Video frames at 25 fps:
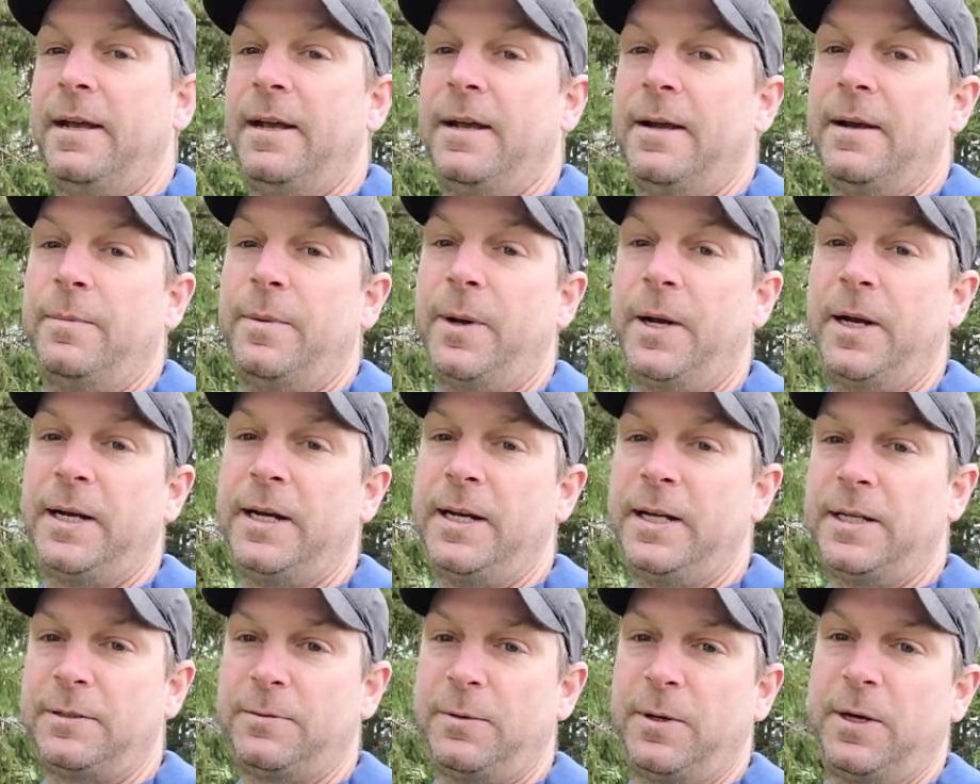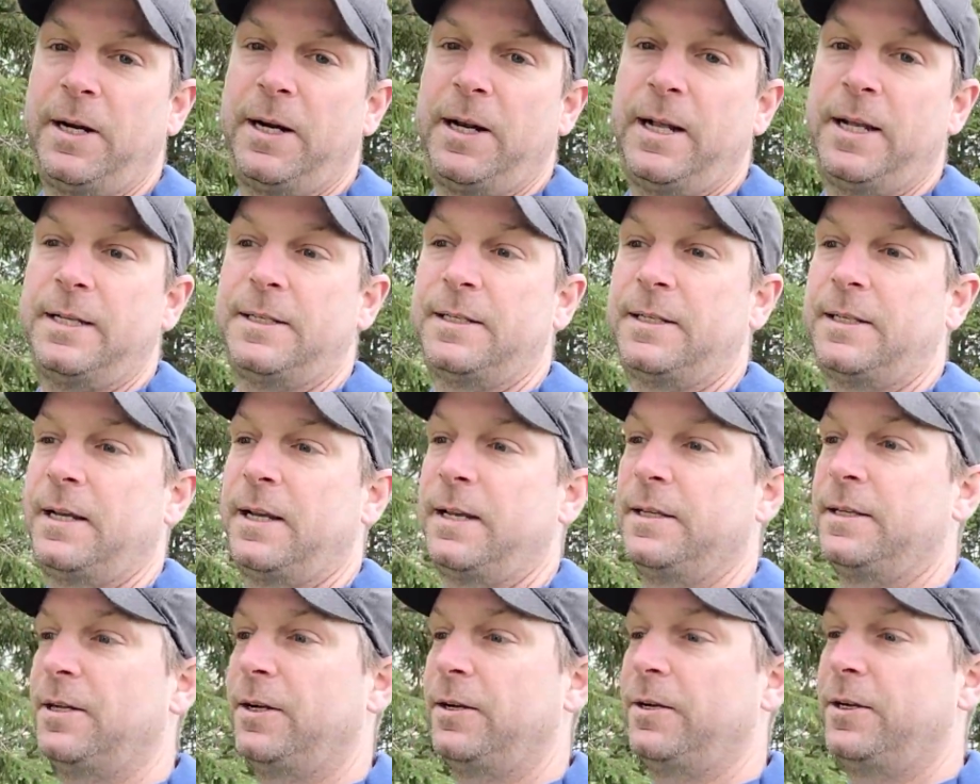But it is what it is.
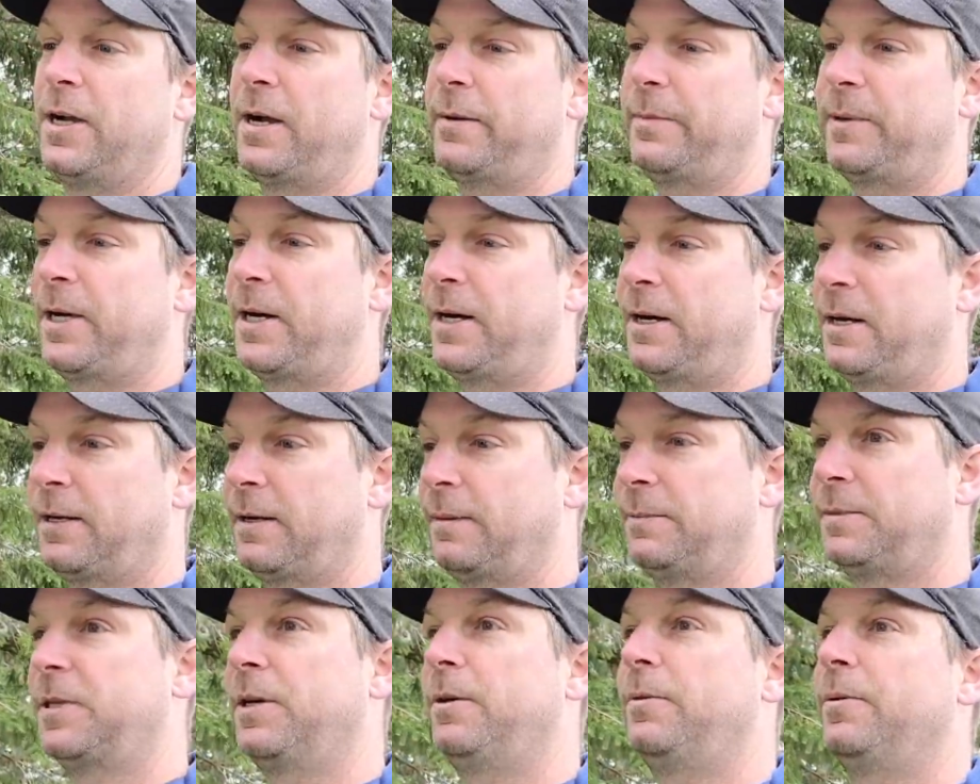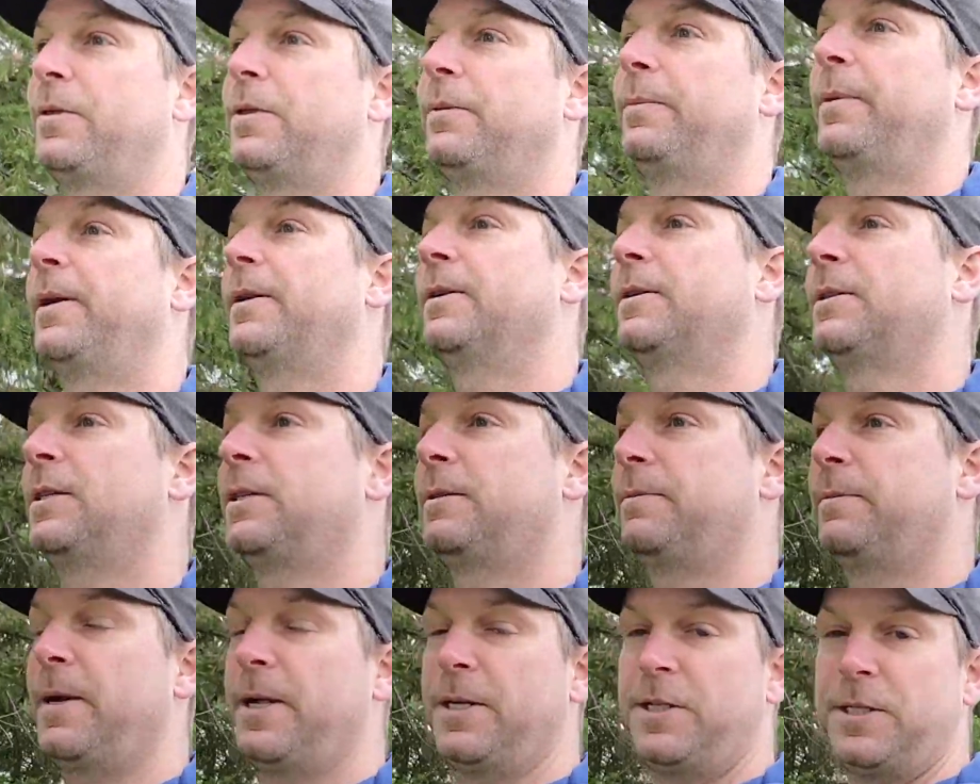Until Yamaha comes out with a better
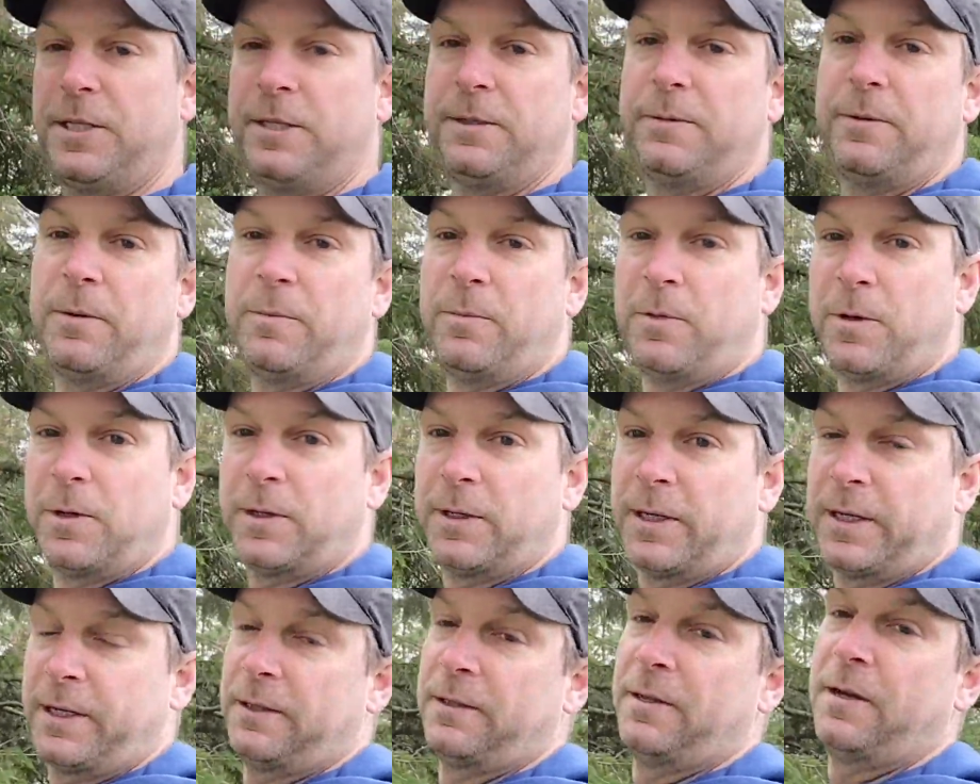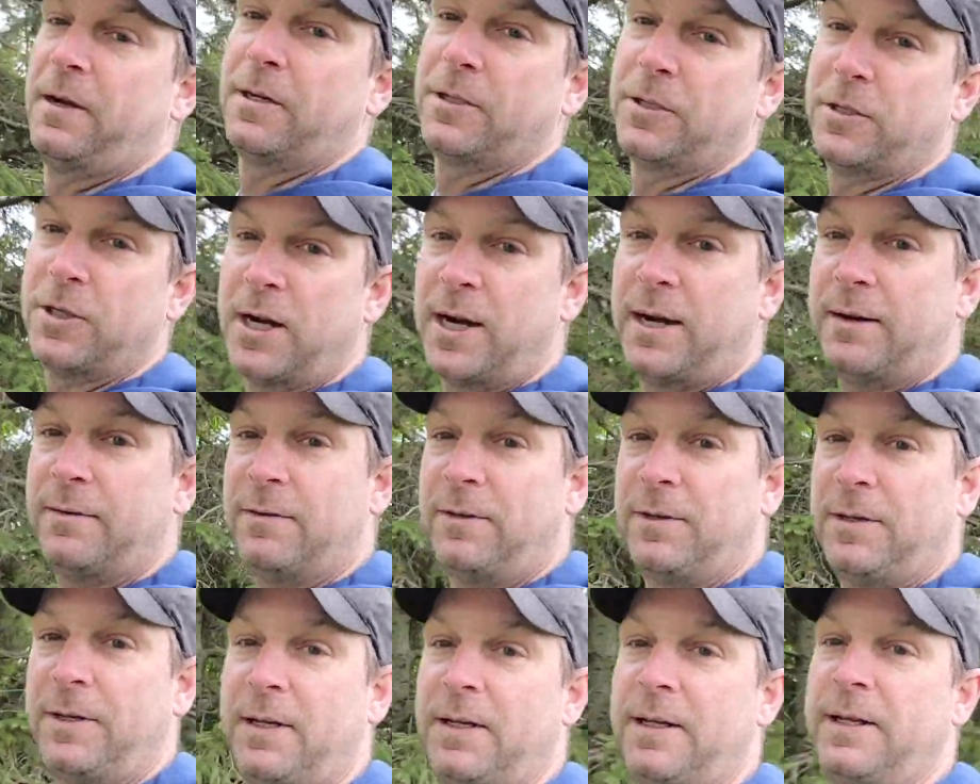suspension, a little more like a long
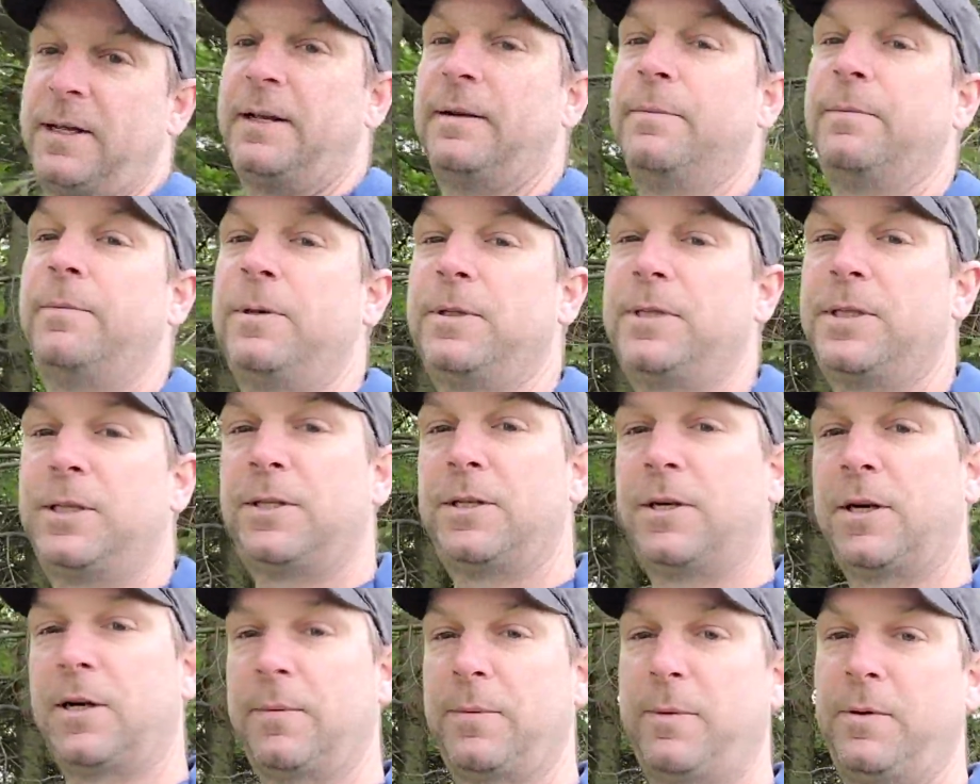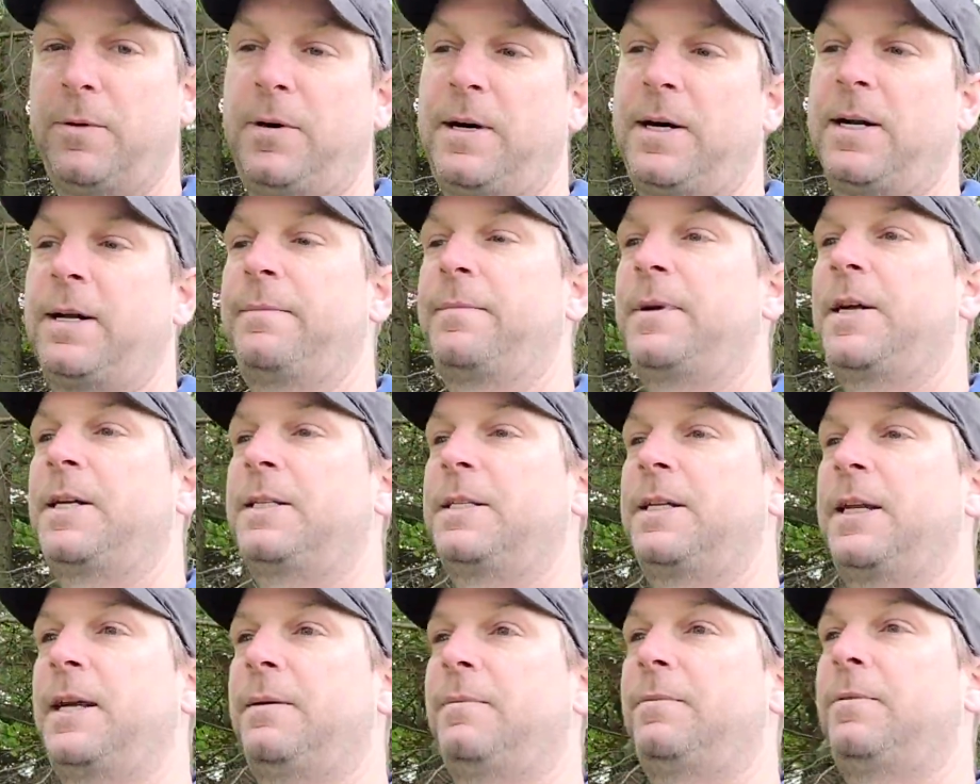travel, and puts a turbo on. I'm not
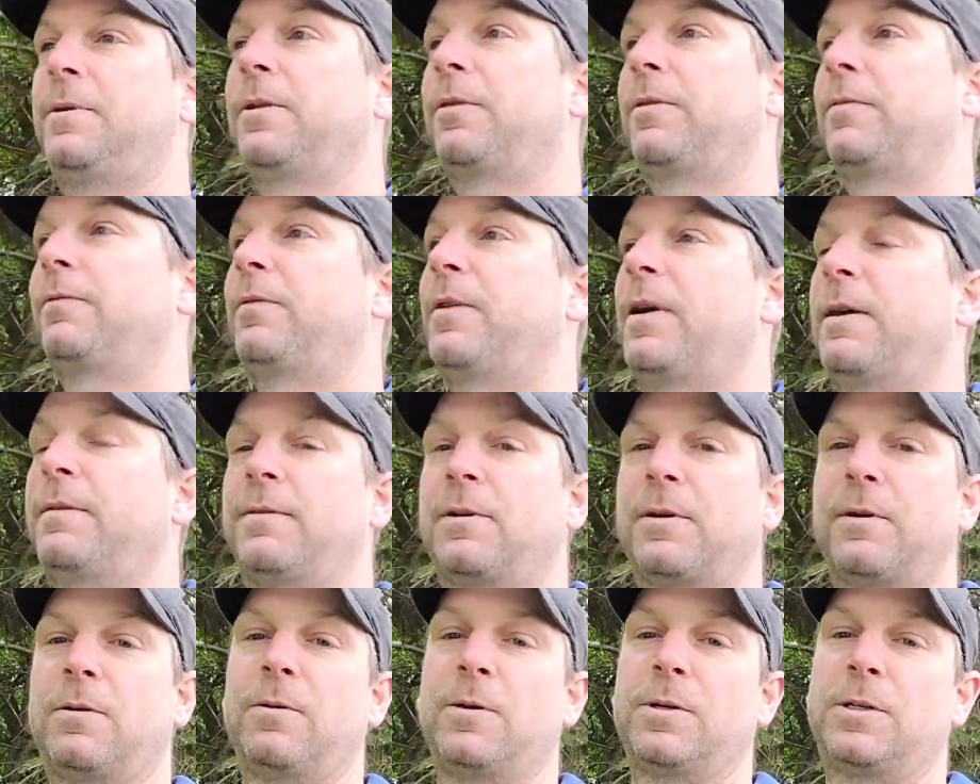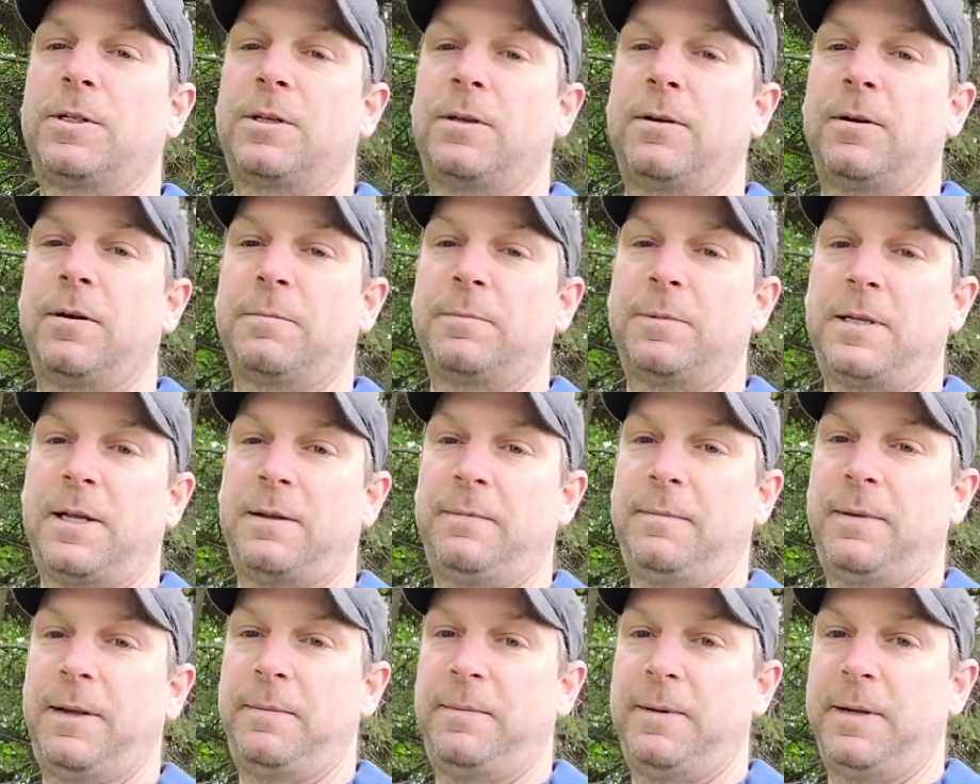saying put 500 horse to it. I'm
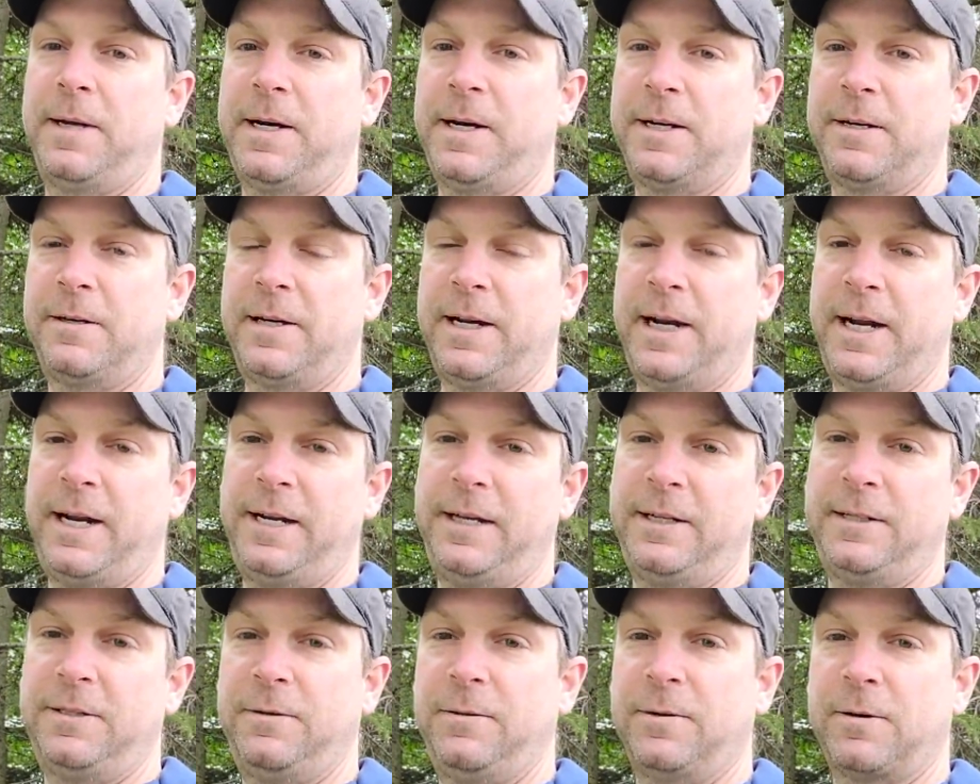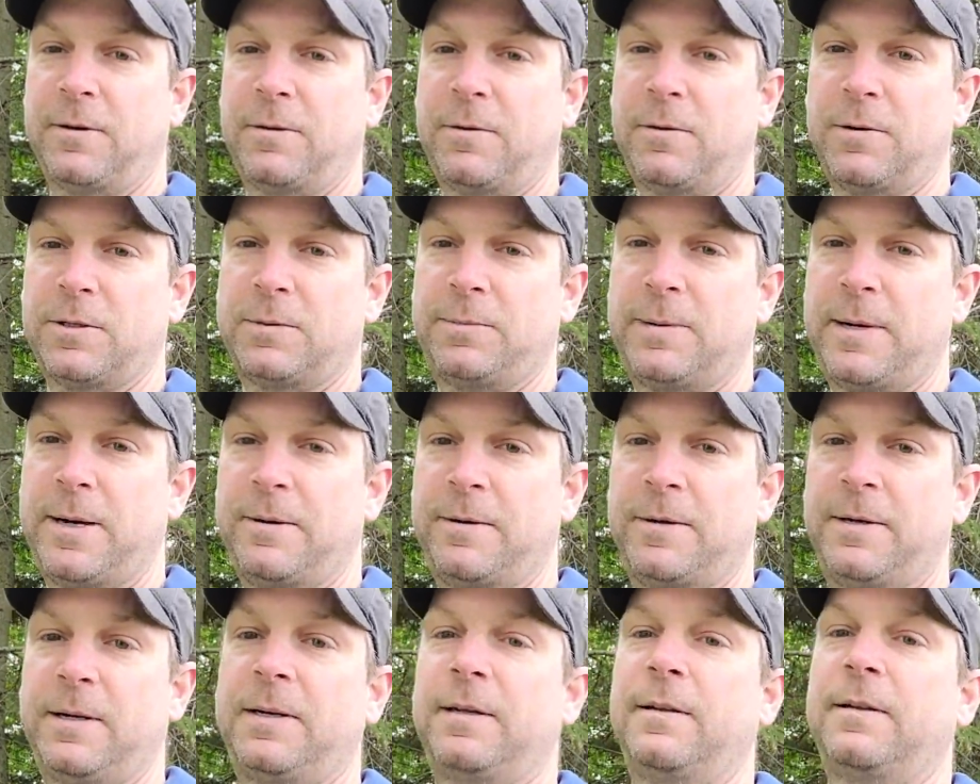saying maybe 180, 200 horsepower.